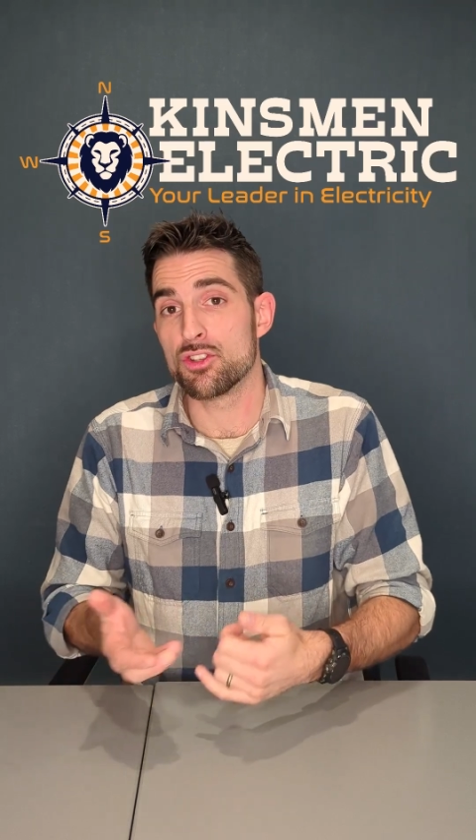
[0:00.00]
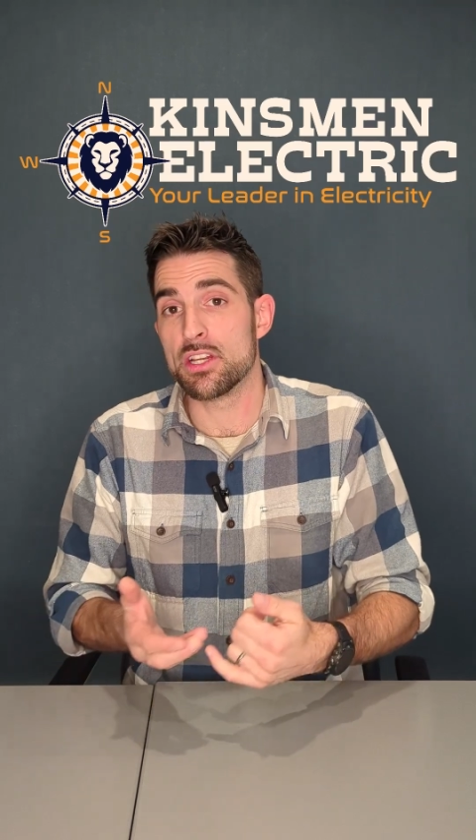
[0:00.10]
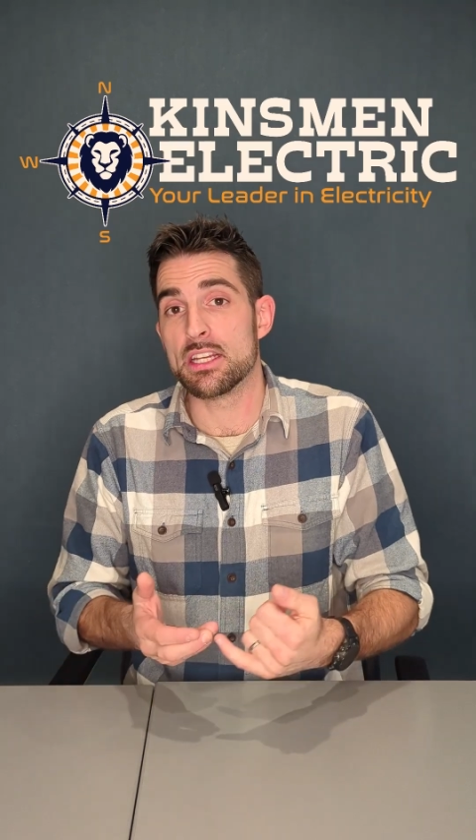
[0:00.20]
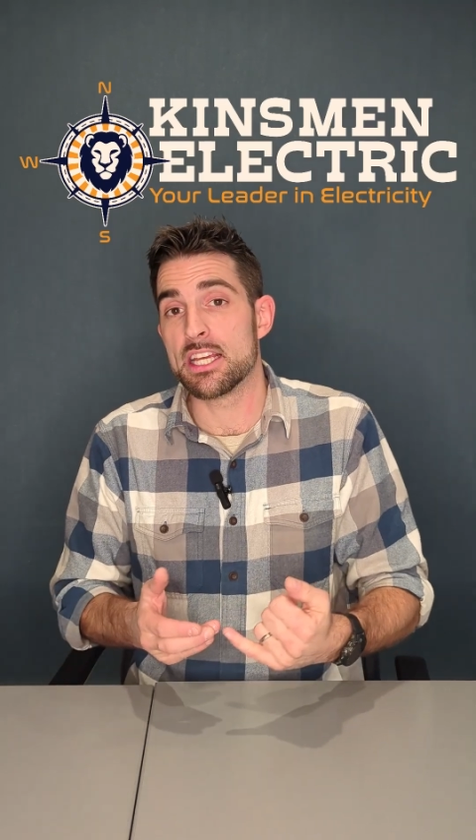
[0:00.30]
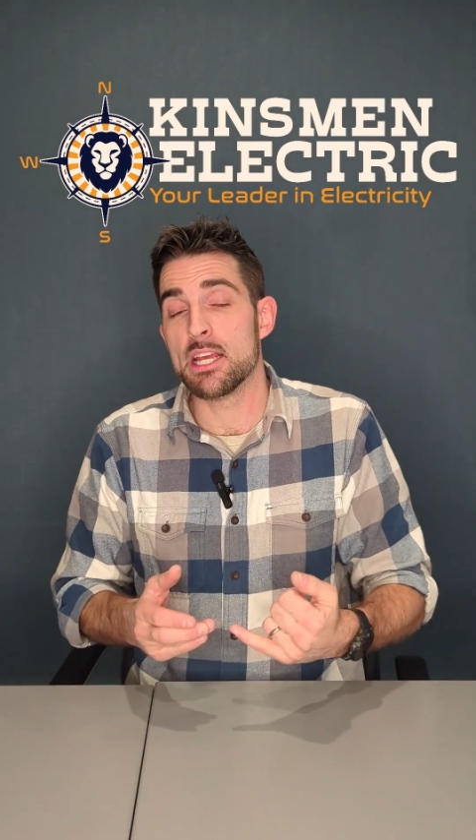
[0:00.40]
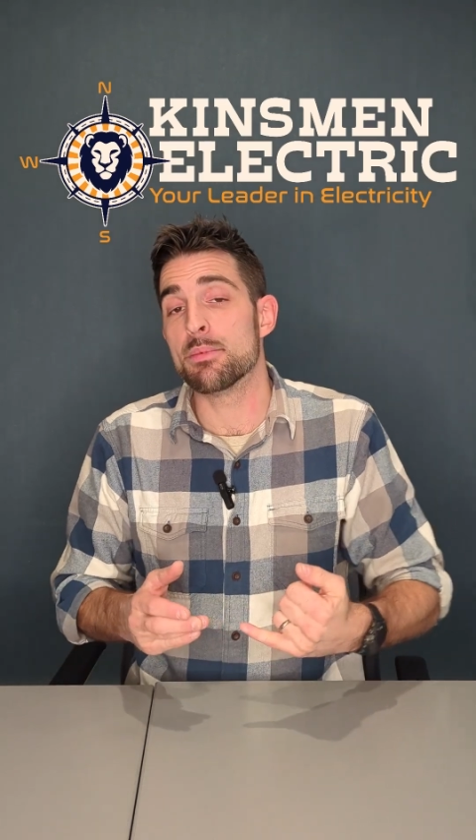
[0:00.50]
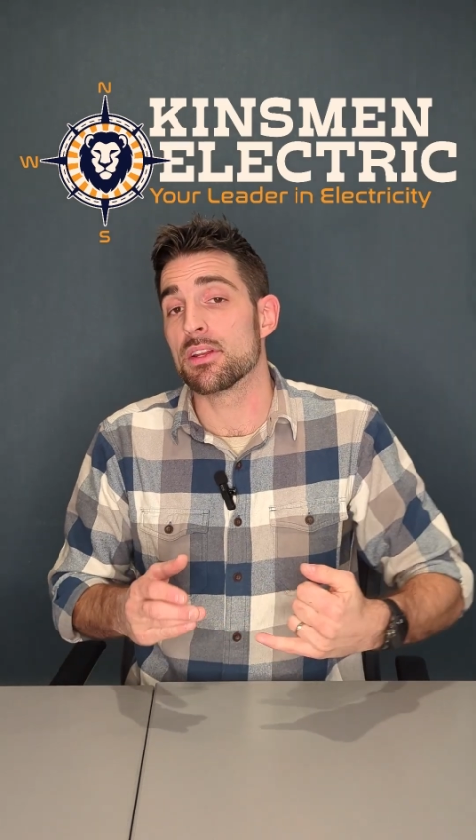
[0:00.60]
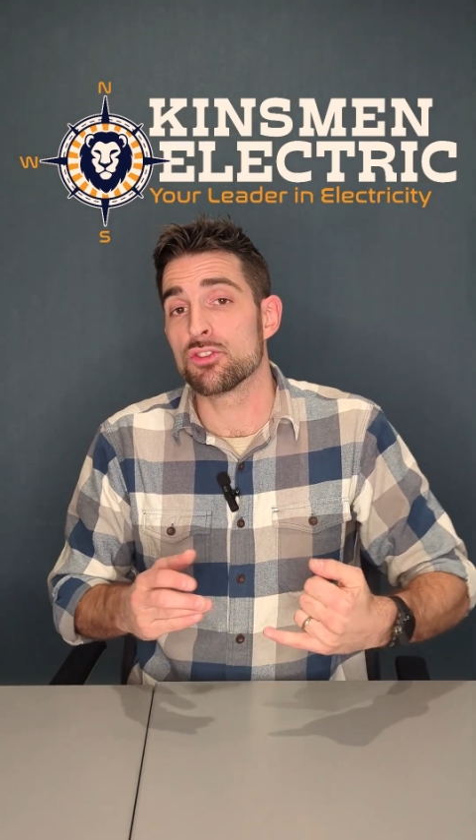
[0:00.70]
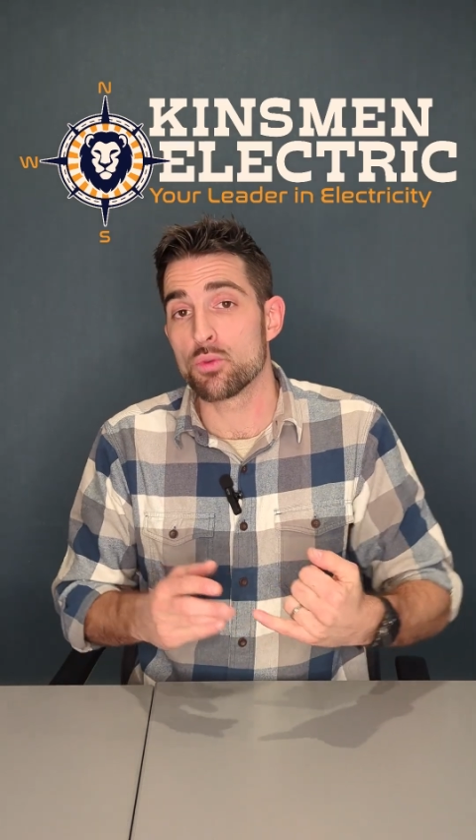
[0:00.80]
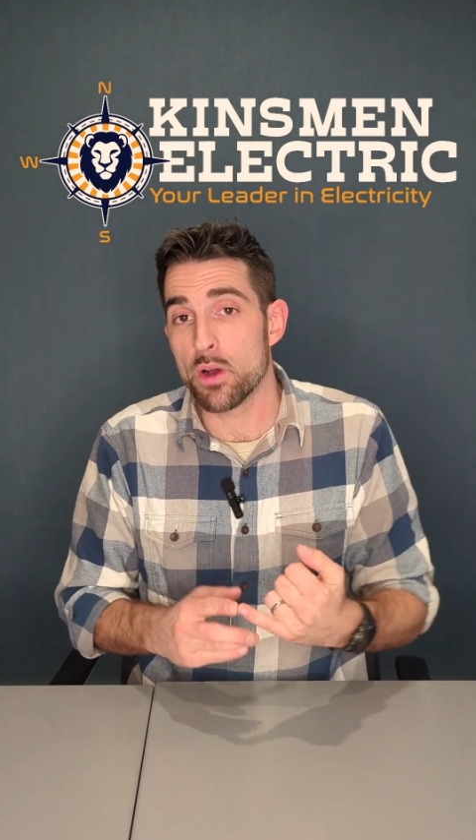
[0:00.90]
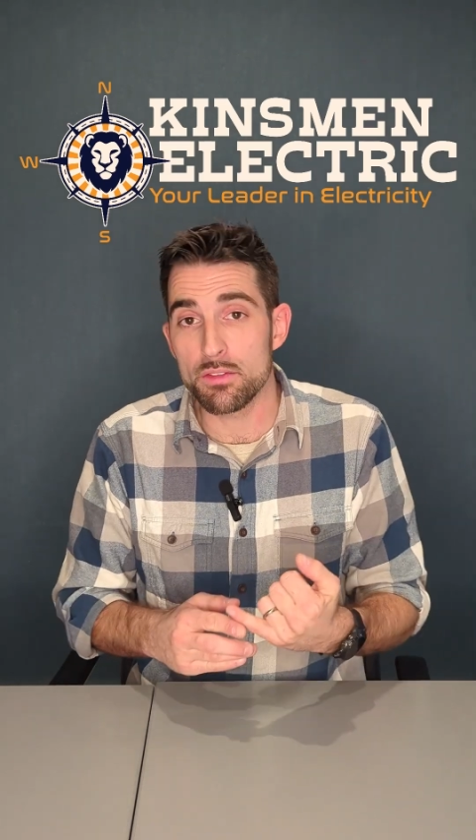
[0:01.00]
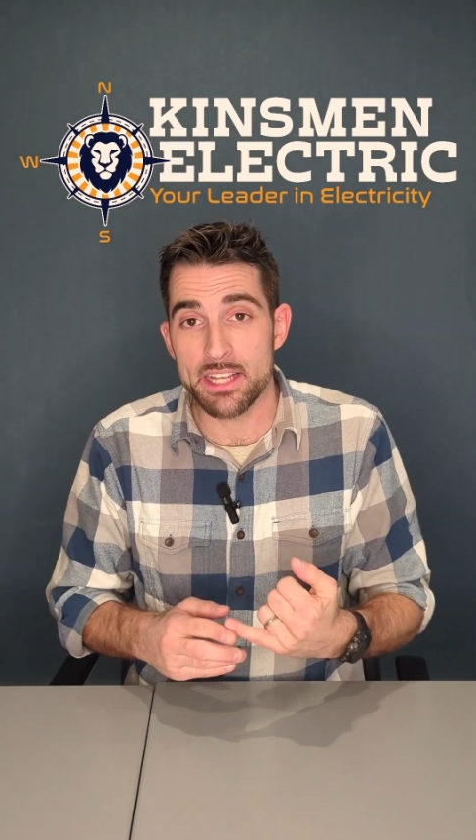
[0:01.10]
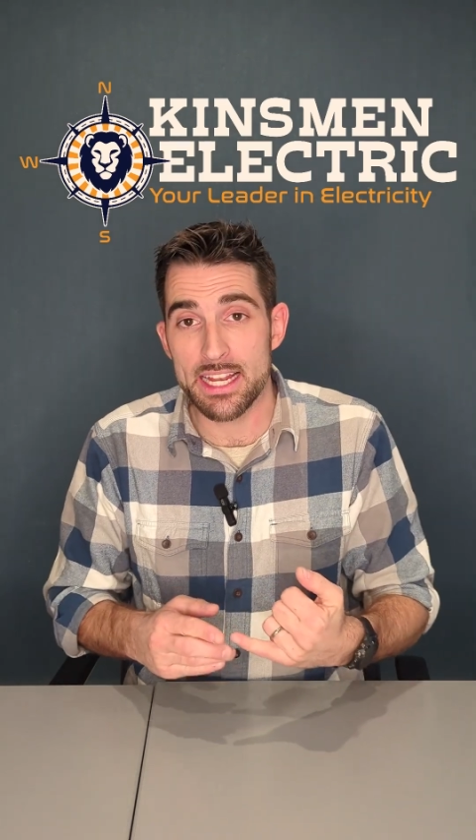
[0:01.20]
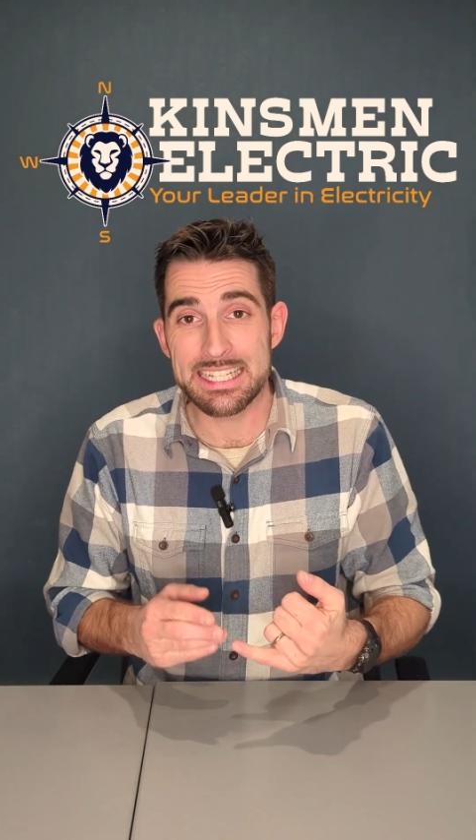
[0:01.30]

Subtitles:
you need to keep it 12 to